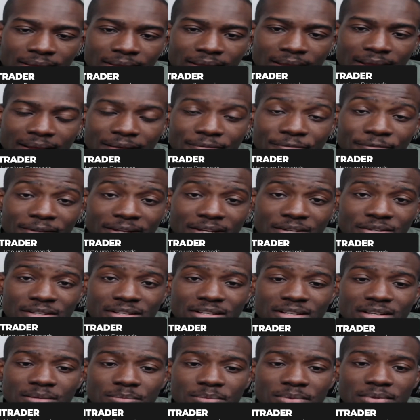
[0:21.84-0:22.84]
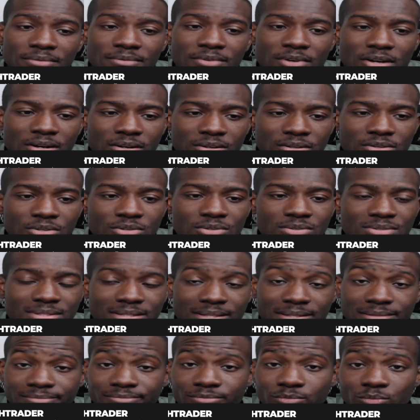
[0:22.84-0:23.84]
I found a couple of articles
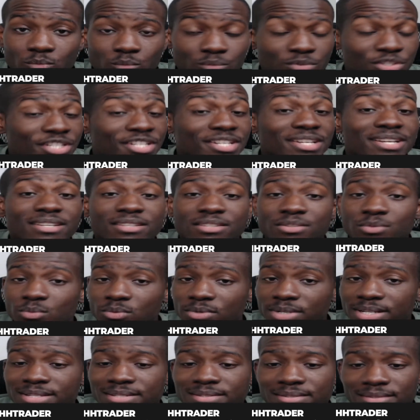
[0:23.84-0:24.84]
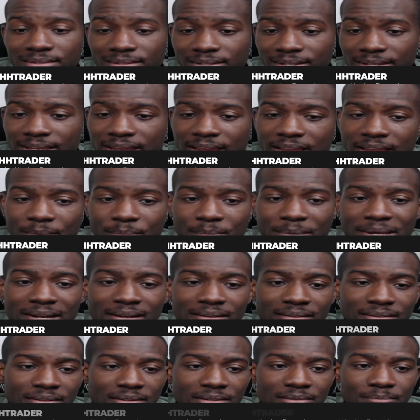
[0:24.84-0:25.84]
that just recently came
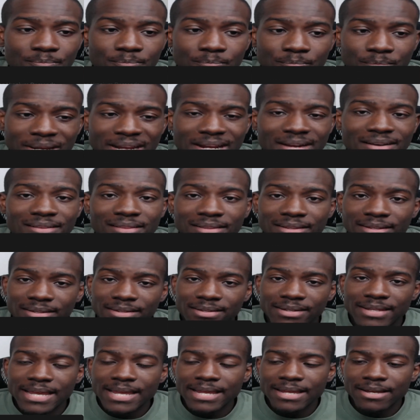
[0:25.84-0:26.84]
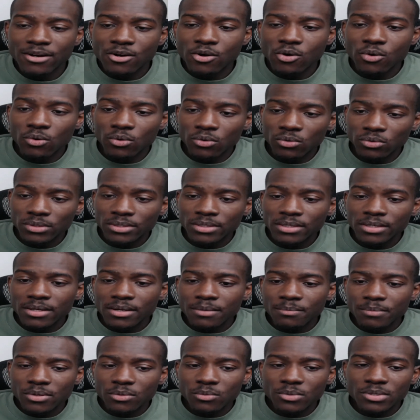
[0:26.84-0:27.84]
out. They're barely a day old,
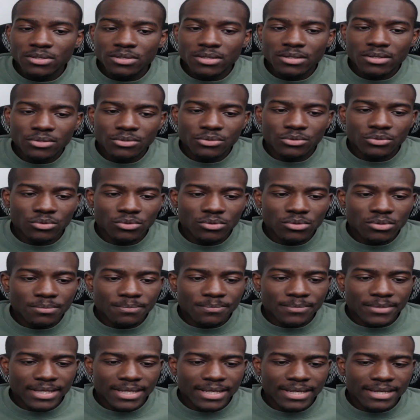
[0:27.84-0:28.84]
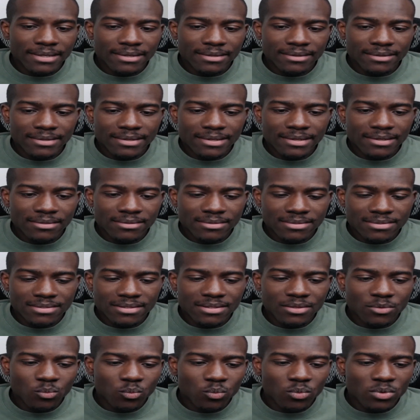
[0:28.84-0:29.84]
but we'll go through them and kind of
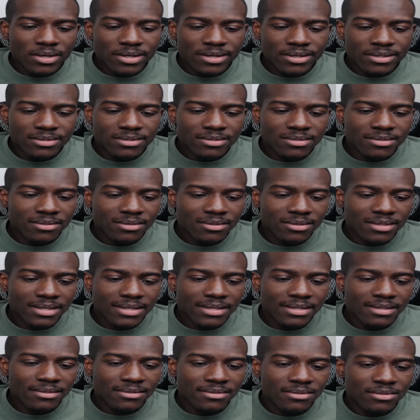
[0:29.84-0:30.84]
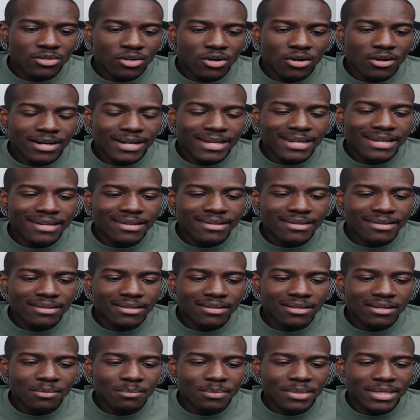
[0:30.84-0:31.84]
see what things are heating
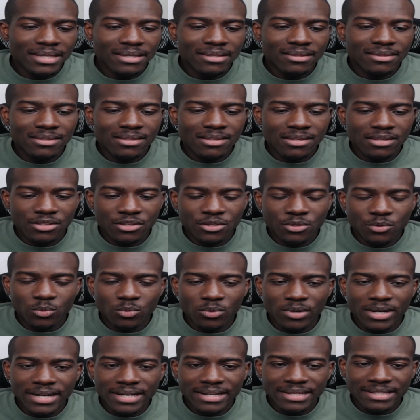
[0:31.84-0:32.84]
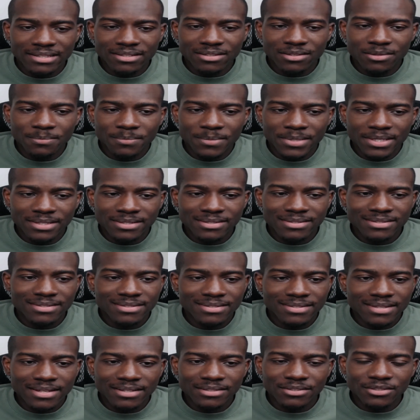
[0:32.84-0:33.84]
up in the uranium
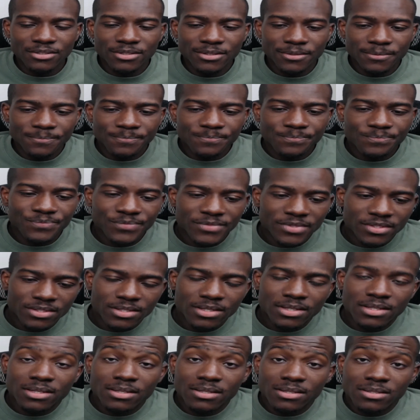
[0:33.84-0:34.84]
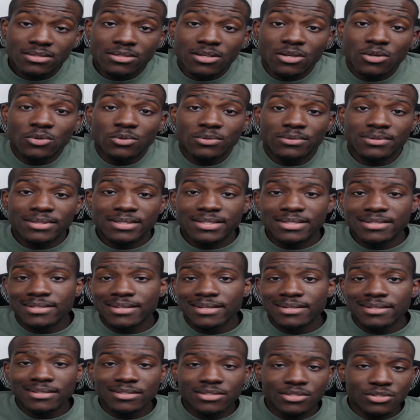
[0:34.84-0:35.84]
sector. So let's
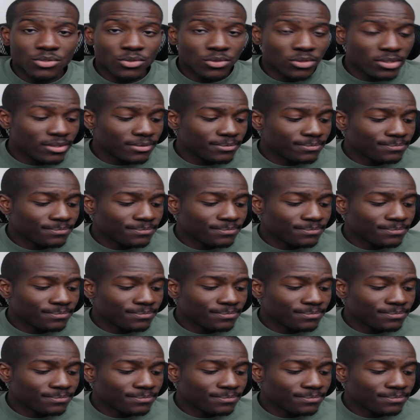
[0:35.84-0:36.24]
get into it.